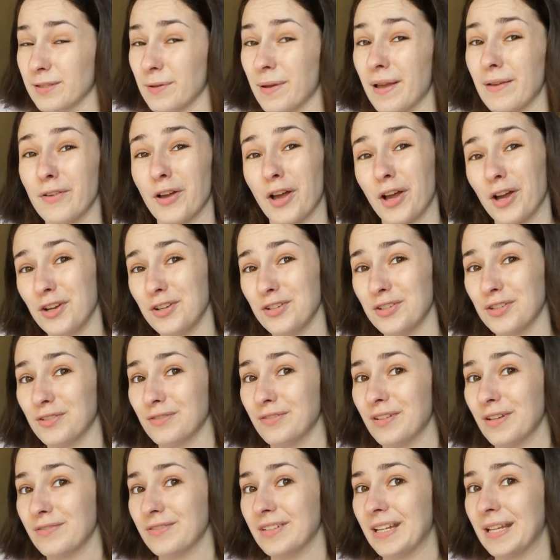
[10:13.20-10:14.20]
So I have
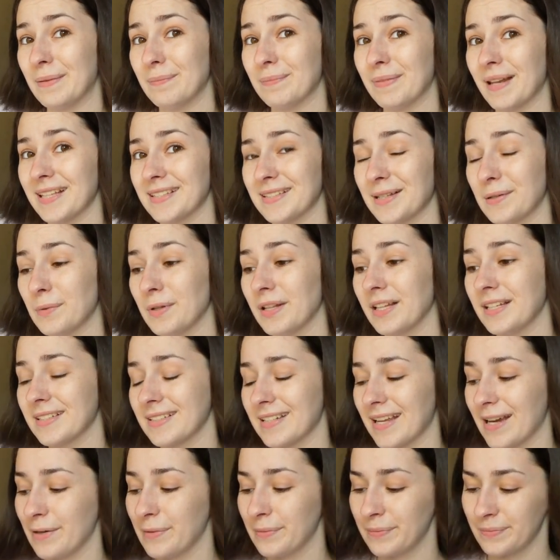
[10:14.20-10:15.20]
150 plastic
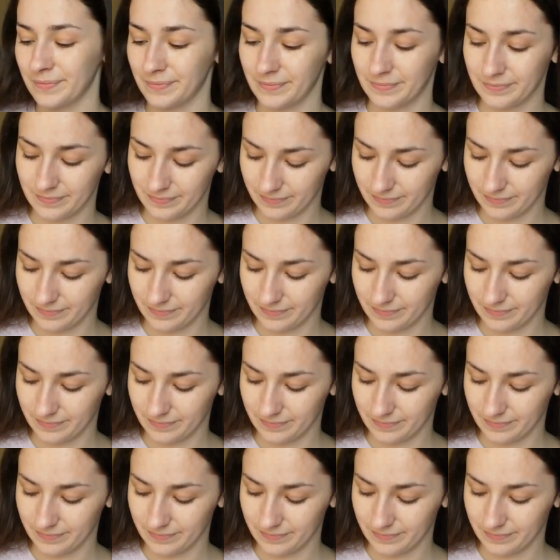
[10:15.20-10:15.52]
wallets now.